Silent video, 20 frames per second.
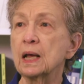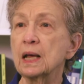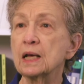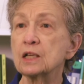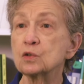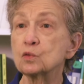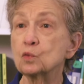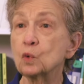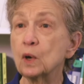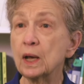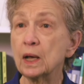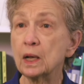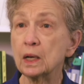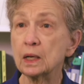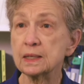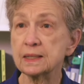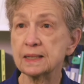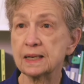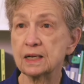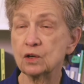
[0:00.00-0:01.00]
as
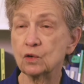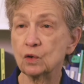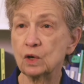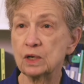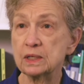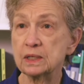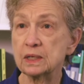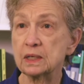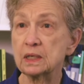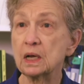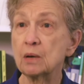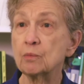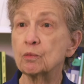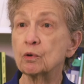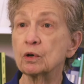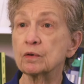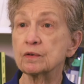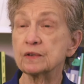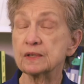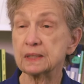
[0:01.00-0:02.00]
well as increase the
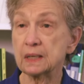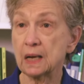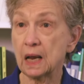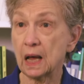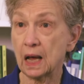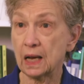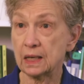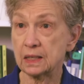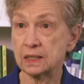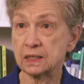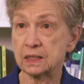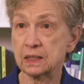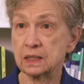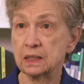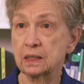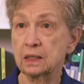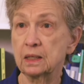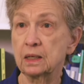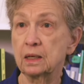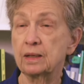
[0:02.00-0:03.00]
number of slots
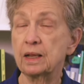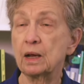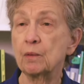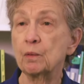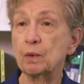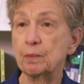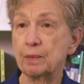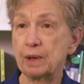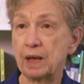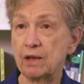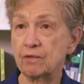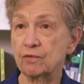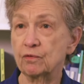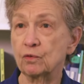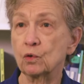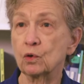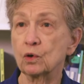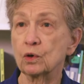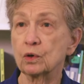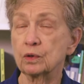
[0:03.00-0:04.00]
that we pay
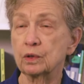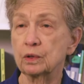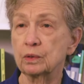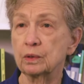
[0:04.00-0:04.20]
for.